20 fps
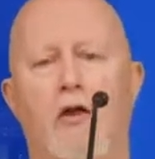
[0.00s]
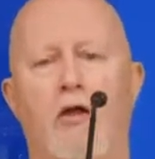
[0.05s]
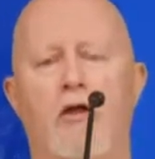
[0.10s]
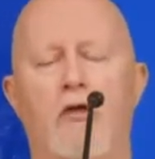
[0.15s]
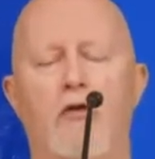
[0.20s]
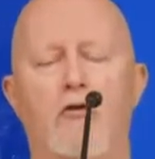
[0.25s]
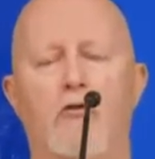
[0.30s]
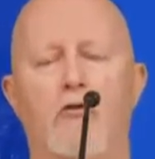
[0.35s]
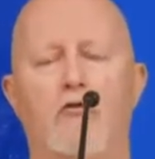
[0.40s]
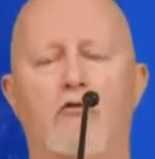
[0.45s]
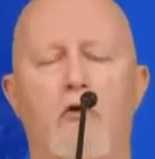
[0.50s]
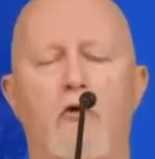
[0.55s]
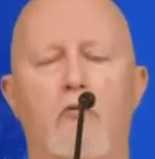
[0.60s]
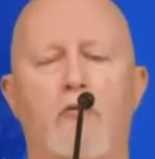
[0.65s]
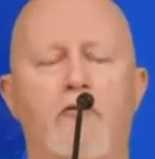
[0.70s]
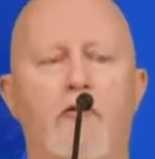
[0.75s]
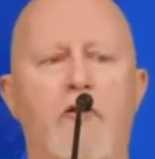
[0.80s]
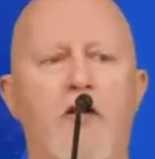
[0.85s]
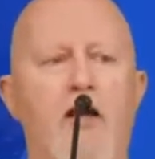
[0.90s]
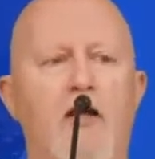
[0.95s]
in your scope
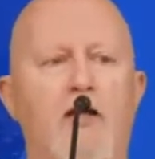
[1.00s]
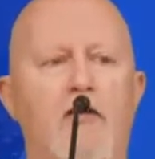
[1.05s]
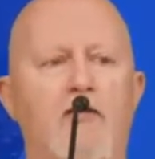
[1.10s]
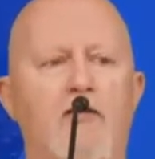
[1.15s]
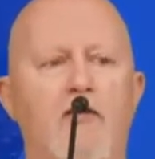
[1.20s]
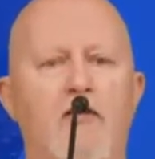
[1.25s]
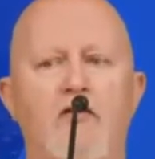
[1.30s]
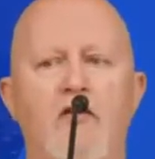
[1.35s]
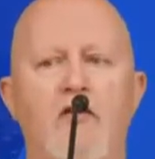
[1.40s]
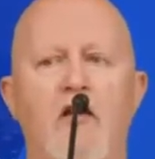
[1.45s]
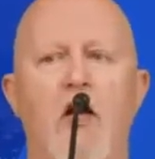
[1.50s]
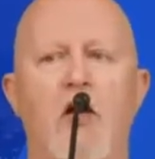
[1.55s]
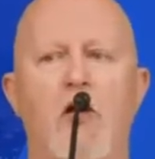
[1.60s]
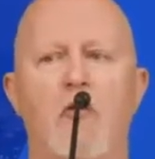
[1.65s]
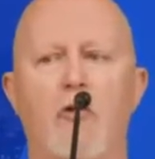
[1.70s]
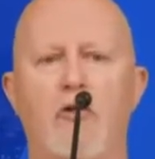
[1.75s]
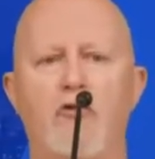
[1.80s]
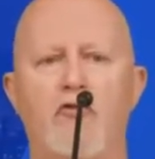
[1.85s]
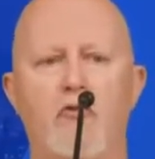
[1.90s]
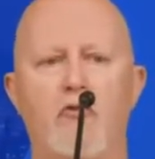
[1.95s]
of analysis,
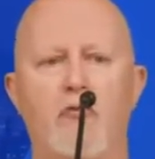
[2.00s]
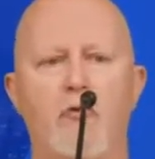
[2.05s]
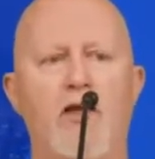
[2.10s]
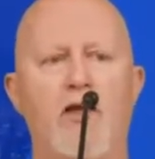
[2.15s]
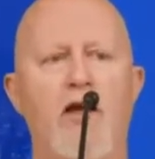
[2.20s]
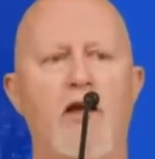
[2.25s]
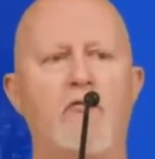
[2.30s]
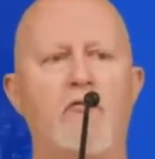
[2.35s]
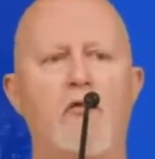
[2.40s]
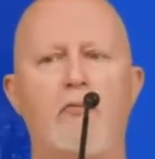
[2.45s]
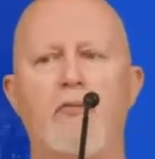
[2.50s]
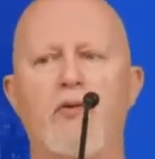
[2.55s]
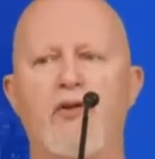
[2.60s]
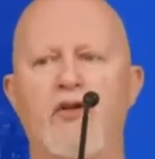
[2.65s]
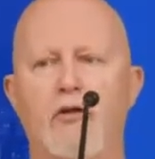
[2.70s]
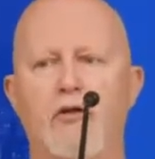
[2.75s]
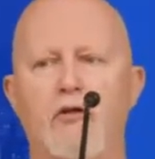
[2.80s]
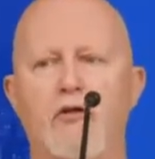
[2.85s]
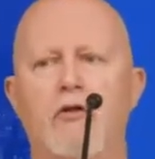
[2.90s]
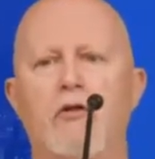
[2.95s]
but you will have a
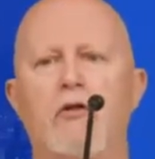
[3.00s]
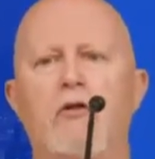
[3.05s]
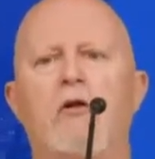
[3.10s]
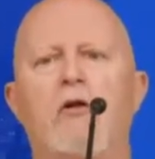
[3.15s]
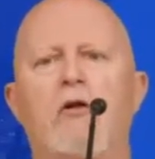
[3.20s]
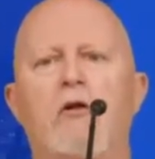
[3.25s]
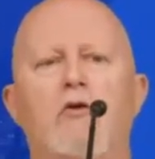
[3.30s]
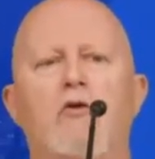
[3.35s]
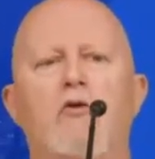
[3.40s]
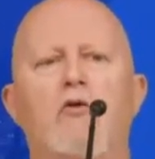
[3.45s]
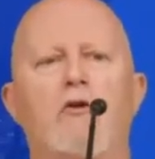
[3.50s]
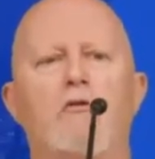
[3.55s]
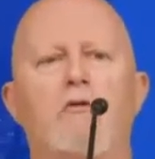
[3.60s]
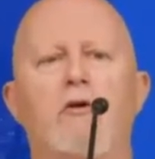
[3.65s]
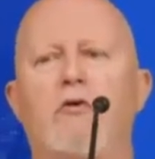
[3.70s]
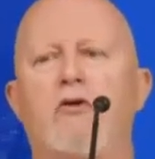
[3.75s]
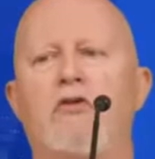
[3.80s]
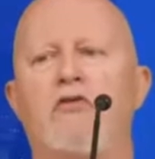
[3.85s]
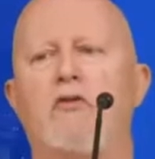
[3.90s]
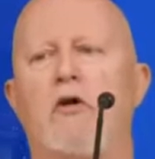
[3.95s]
bigger
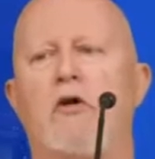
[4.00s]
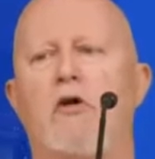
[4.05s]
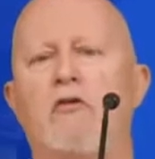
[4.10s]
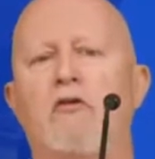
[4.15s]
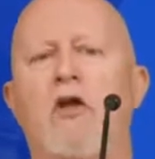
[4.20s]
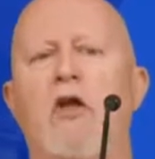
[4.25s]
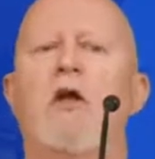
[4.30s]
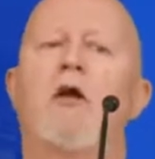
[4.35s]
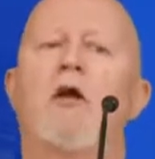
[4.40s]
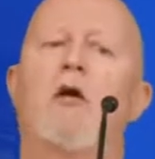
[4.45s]
query result,